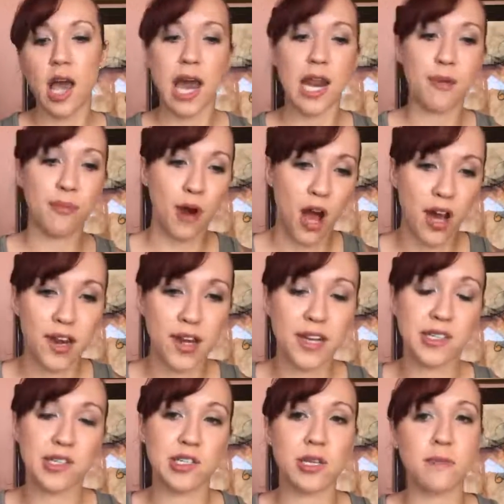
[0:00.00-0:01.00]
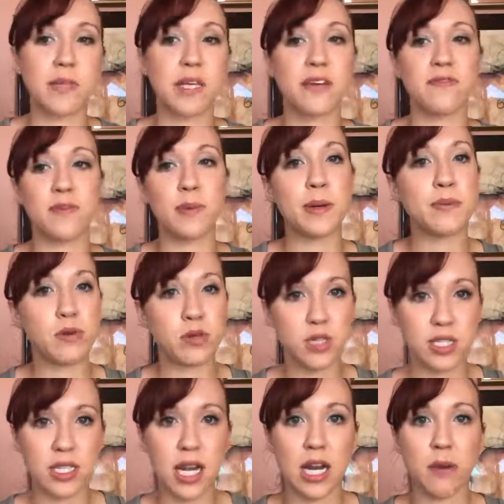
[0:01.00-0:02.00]
any products or something for people
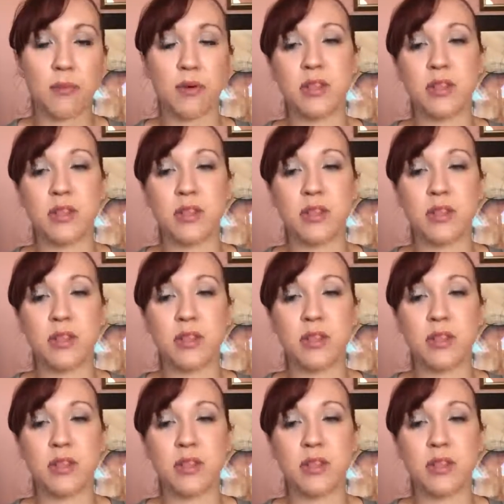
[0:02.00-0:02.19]
to sign up